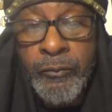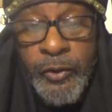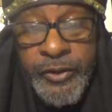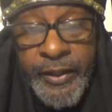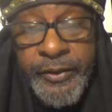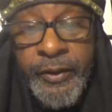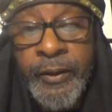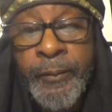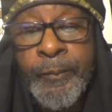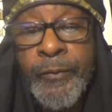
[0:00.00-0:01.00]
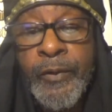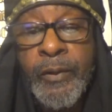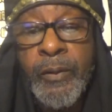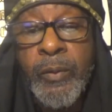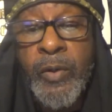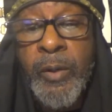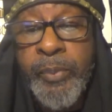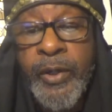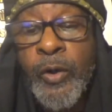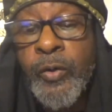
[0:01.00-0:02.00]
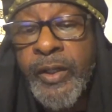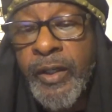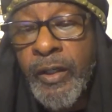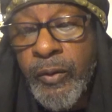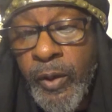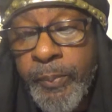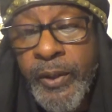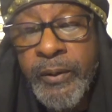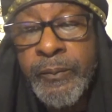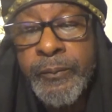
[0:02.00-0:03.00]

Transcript: Verse 19 again. Whereupon, O King Agrippa,